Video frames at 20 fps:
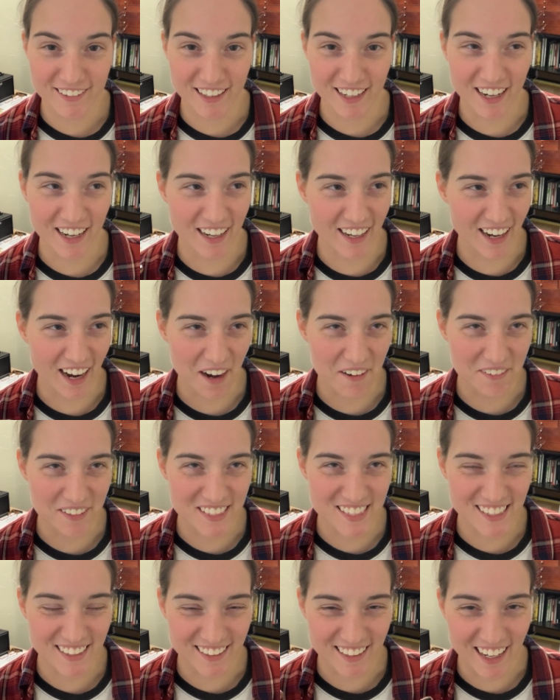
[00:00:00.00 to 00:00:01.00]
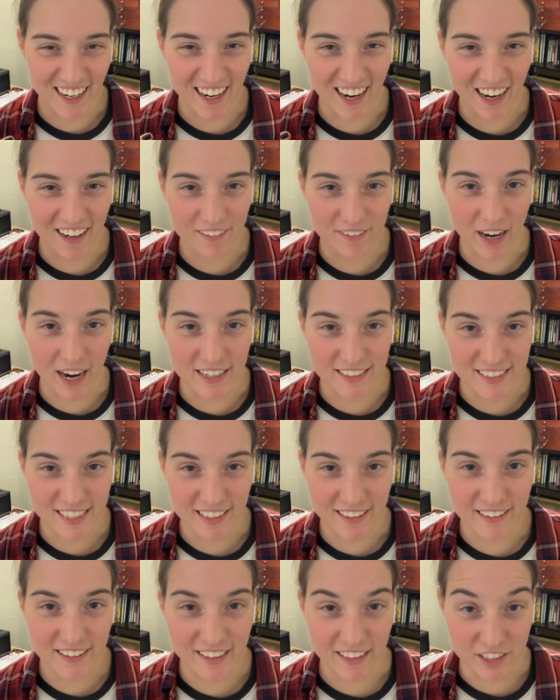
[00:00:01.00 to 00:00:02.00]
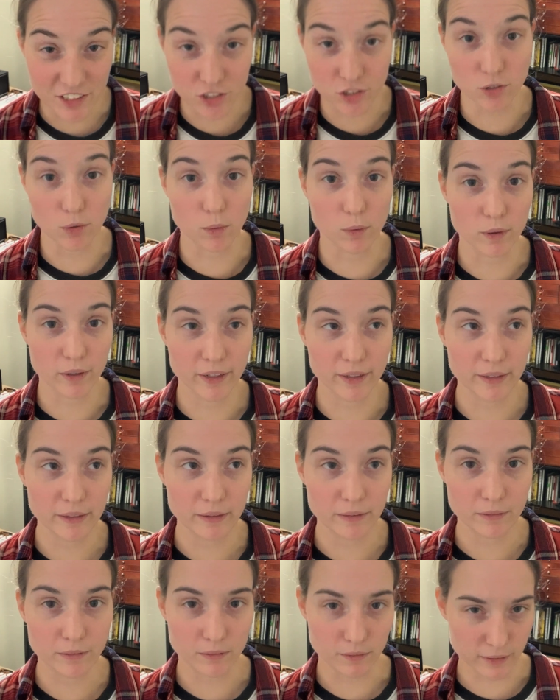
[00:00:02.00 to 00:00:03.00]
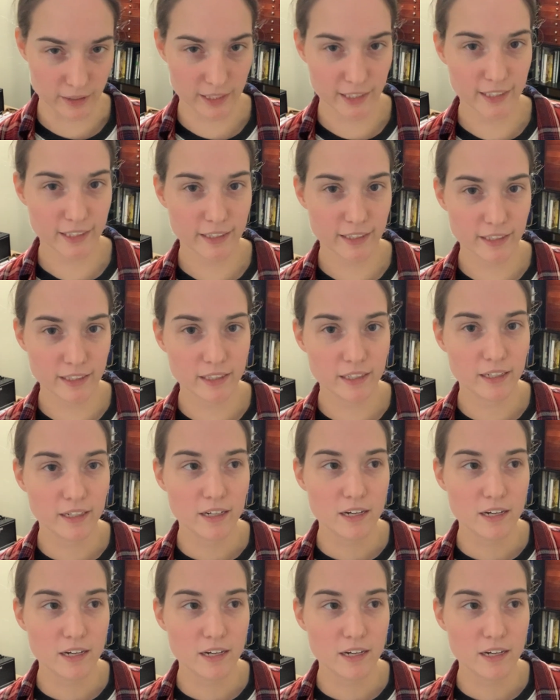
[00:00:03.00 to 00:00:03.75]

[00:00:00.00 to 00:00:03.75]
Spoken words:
I will say that. I did enjoy reading it.